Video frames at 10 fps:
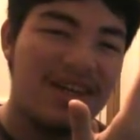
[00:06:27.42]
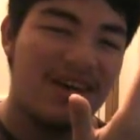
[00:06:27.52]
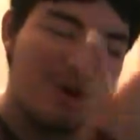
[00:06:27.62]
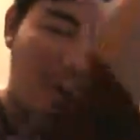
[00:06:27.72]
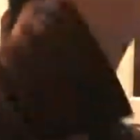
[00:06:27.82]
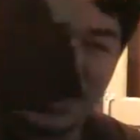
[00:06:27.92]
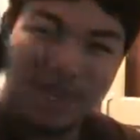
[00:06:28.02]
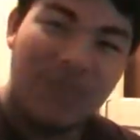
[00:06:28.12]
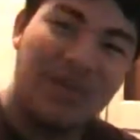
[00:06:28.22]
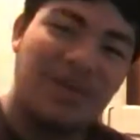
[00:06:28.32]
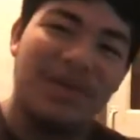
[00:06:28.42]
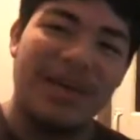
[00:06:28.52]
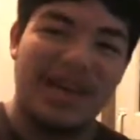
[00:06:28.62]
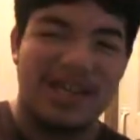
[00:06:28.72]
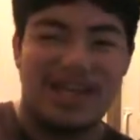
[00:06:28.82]
all the way to Spherus
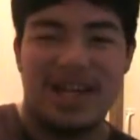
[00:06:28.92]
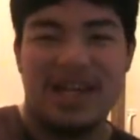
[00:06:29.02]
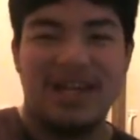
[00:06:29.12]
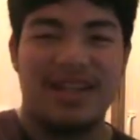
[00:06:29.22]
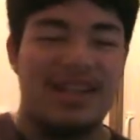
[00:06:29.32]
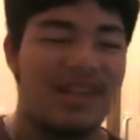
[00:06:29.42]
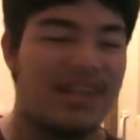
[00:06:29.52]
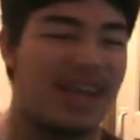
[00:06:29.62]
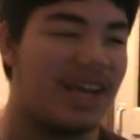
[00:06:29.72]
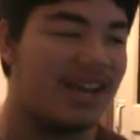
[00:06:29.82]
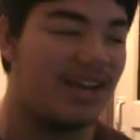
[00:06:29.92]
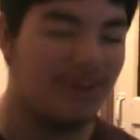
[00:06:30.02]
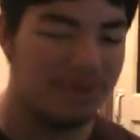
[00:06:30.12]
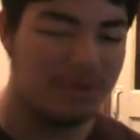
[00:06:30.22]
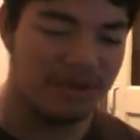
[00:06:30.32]
Magna at the end. Like they had
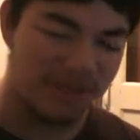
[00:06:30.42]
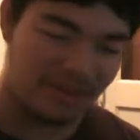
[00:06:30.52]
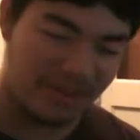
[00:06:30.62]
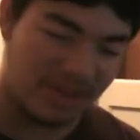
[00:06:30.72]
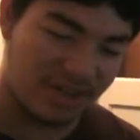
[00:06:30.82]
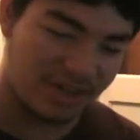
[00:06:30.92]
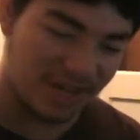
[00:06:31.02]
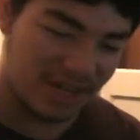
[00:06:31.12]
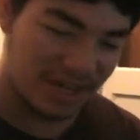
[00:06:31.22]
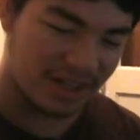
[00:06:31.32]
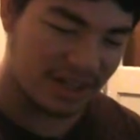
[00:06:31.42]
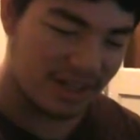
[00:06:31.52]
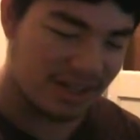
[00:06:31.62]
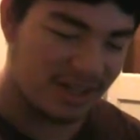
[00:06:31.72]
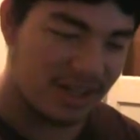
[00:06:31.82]
no movies for the Toa
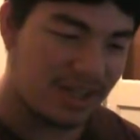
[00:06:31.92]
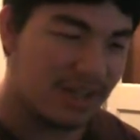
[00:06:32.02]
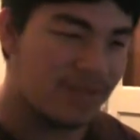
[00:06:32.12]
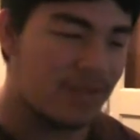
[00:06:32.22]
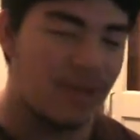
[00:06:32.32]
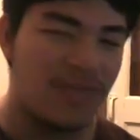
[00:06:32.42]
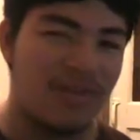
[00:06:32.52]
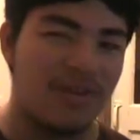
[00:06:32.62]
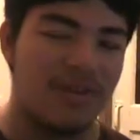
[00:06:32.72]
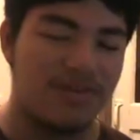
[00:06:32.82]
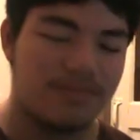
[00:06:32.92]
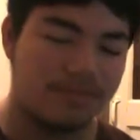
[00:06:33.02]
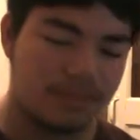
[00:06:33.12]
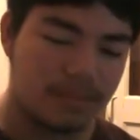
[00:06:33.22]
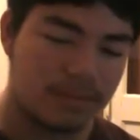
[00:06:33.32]
Inika, none for
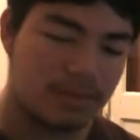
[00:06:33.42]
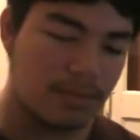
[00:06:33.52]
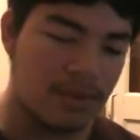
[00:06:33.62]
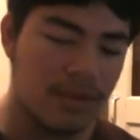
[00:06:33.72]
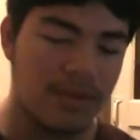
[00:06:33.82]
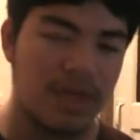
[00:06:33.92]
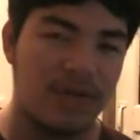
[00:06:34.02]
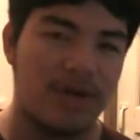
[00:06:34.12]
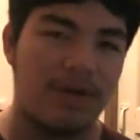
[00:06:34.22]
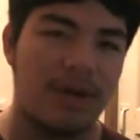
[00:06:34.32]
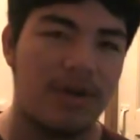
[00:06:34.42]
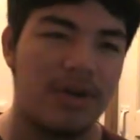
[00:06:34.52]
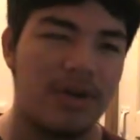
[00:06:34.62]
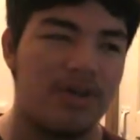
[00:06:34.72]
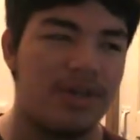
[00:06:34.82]
when they were in
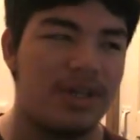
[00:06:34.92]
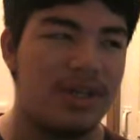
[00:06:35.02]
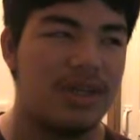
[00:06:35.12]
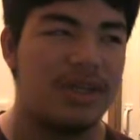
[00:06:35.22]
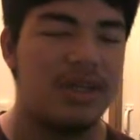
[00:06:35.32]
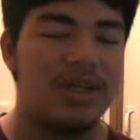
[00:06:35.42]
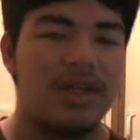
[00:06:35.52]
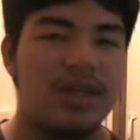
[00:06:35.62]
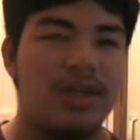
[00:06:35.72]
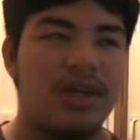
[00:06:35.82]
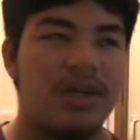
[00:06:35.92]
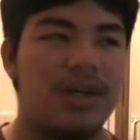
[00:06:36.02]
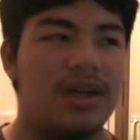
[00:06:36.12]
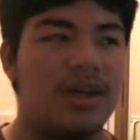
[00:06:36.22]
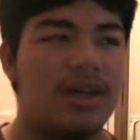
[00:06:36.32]
Mahri Nui,
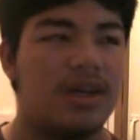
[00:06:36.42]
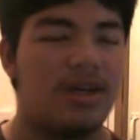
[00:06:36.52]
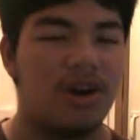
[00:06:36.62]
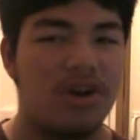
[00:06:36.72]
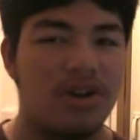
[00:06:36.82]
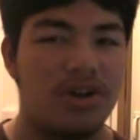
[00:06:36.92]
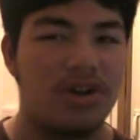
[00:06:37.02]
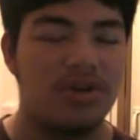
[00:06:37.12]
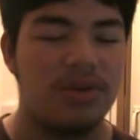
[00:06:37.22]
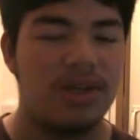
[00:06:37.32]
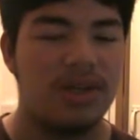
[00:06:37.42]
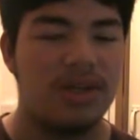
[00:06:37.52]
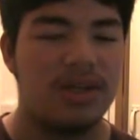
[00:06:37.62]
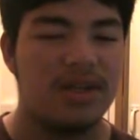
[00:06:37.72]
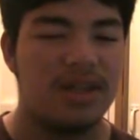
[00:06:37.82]
uh, Karda Nui,
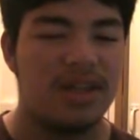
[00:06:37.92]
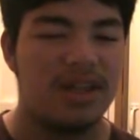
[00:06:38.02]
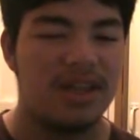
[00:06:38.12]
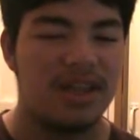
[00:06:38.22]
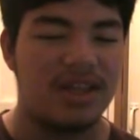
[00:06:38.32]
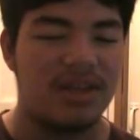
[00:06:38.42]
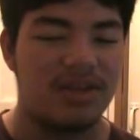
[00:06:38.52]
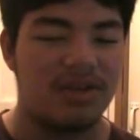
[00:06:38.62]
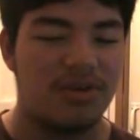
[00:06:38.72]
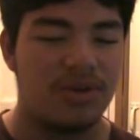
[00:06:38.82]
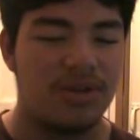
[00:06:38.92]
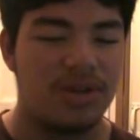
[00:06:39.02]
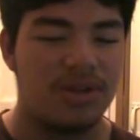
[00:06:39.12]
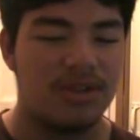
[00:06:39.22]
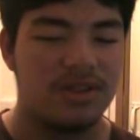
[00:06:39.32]
and like the
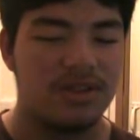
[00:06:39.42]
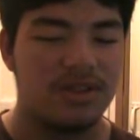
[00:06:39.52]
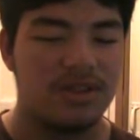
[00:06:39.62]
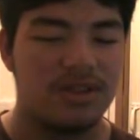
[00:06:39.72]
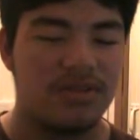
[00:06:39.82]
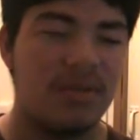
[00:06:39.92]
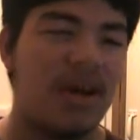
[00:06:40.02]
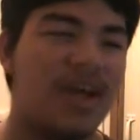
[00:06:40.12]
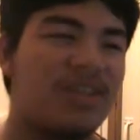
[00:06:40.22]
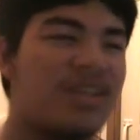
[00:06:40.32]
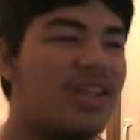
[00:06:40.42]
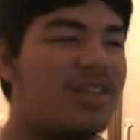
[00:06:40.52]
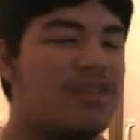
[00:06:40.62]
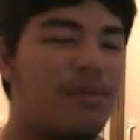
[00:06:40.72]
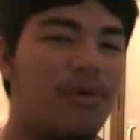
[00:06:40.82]
Glatorians. Well, actually,
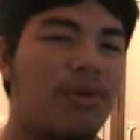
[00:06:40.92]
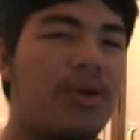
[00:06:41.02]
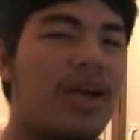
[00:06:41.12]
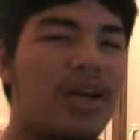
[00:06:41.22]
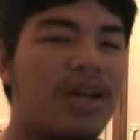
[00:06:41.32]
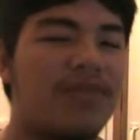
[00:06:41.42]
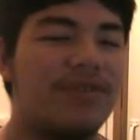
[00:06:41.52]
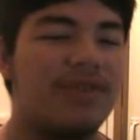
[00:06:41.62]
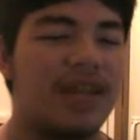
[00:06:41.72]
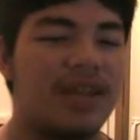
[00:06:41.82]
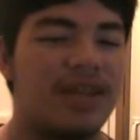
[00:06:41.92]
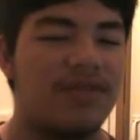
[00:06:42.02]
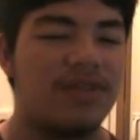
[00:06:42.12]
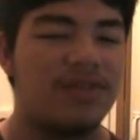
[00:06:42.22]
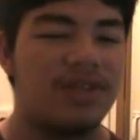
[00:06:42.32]
Legend Reborn kind of covers that the
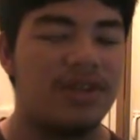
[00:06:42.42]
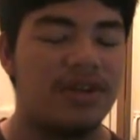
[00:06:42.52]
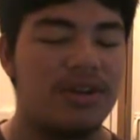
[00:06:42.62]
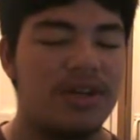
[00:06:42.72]
first year,